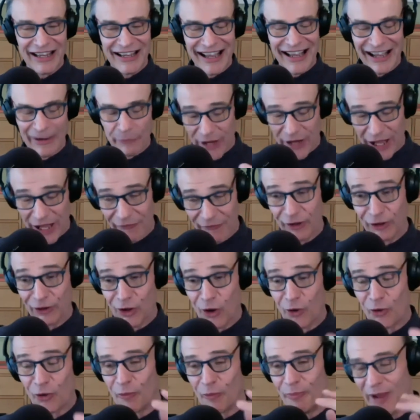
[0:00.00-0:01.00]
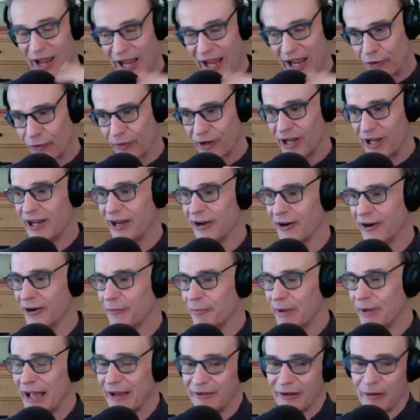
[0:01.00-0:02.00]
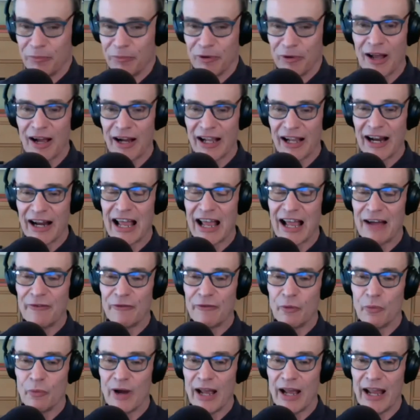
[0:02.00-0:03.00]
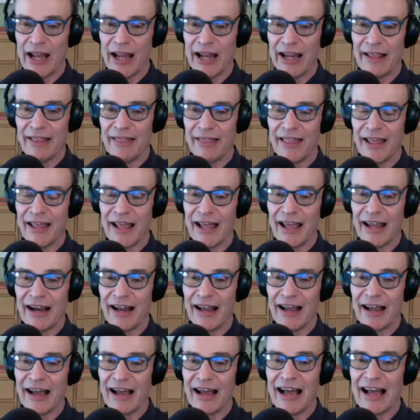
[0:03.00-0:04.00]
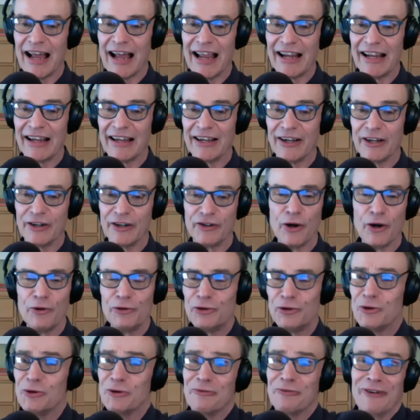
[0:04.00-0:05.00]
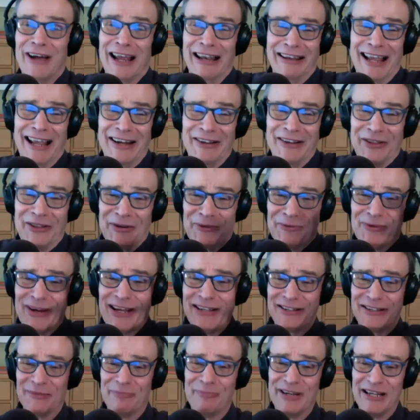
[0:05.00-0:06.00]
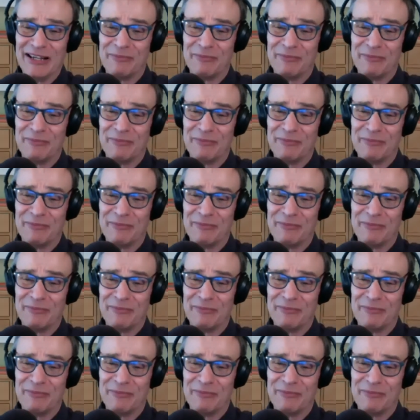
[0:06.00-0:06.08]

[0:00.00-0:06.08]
We have a local bakery here about a block and a half away that I could go to if I liked their recipes